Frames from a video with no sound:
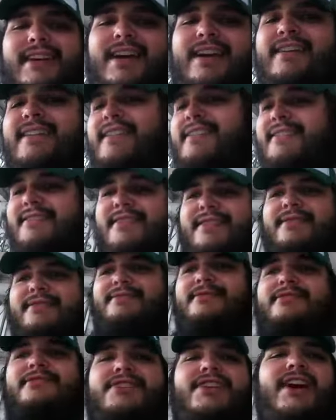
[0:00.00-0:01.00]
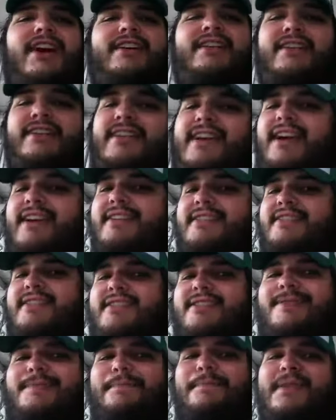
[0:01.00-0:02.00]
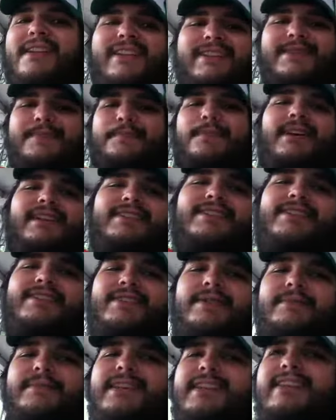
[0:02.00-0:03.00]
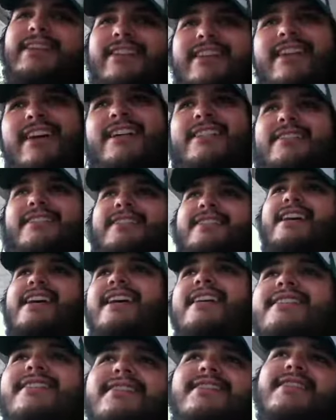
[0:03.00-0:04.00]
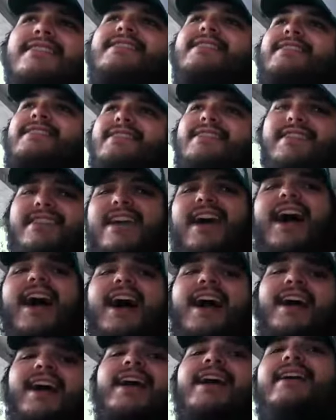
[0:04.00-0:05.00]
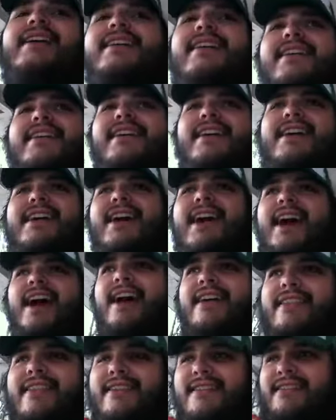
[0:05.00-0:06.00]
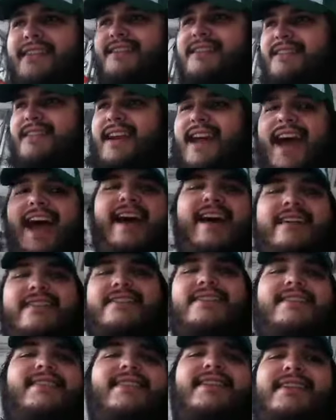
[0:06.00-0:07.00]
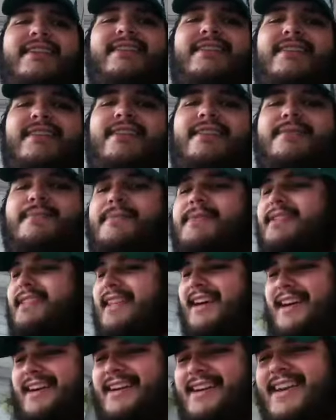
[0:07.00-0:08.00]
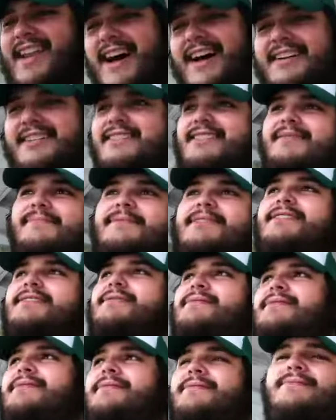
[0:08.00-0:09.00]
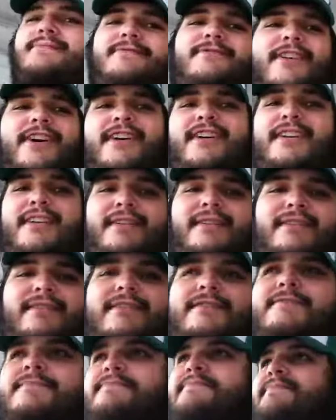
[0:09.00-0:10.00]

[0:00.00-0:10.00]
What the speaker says: And he also, Johnny Cage splits punches him in the nuts into the sky. And then does an axe kick on him that knocks him into a fucking